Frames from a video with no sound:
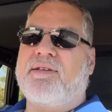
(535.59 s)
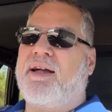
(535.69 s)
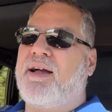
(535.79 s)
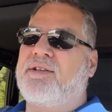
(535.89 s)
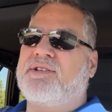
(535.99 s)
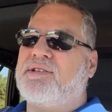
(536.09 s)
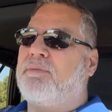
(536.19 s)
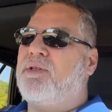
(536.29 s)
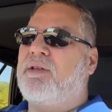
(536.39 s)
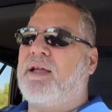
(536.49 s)
Uh, just
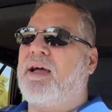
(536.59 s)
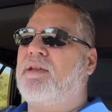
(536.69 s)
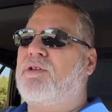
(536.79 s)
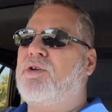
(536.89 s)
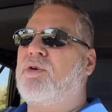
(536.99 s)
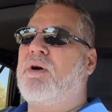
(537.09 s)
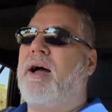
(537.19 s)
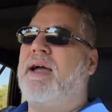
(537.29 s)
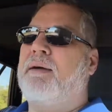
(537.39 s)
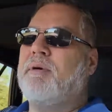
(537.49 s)
something to kind of do.
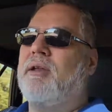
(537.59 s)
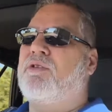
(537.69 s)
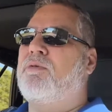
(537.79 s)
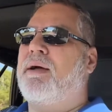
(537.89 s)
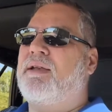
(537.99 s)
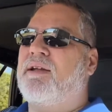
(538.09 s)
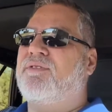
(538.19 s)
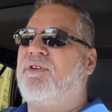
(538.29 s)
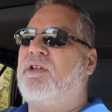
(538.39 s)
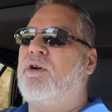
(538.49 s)
I am going to do my next
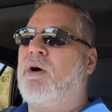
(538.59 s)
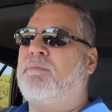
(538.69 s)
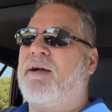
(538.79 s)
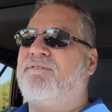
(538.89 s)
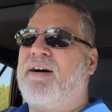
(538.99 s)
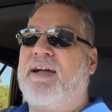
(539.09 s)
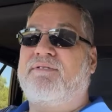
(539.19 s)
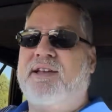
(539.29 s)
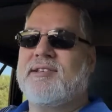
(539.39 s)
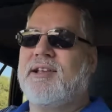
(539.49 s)
video on my five
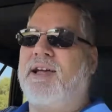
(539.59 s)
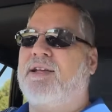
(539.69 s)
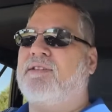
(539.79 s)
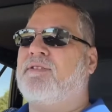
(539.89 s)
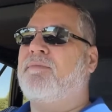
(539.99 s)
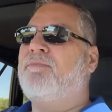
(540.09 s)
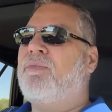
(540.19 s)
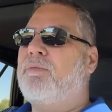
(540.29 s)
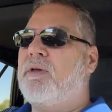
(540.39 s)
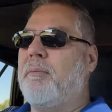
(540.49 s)
dislikes.
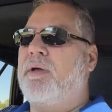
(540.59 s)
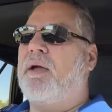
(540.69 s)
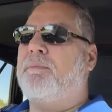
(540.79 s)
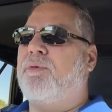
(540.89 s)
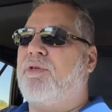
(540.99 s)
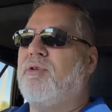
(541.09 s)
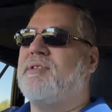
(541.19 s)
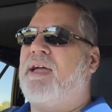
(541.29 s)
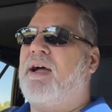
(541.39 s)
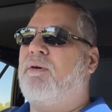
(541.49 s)
Coming up with those
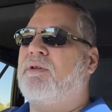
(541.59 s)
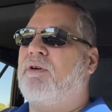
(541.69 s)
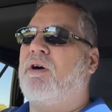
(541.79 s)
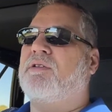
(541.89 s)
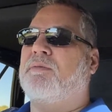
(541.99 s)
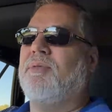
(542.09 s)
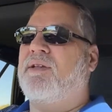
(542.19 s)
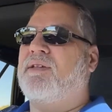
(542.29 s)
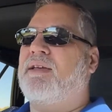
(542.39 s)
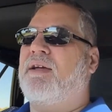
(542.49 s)
now, and there are some
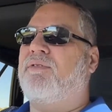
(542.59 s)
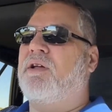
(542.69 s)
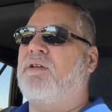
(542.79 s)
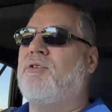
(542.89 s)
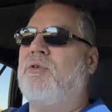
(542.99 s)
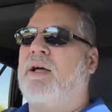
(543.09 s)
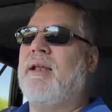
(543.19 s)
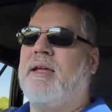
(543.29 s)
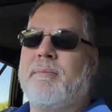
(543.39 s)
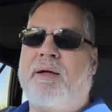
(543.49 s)
things I definitely do not
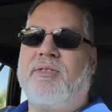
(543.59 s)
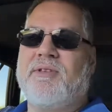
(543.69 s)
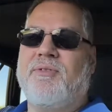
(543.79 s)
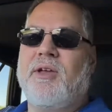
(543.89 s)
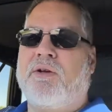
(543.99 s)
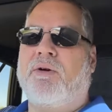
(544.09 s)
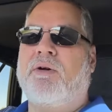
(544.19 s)
like about this vehicle.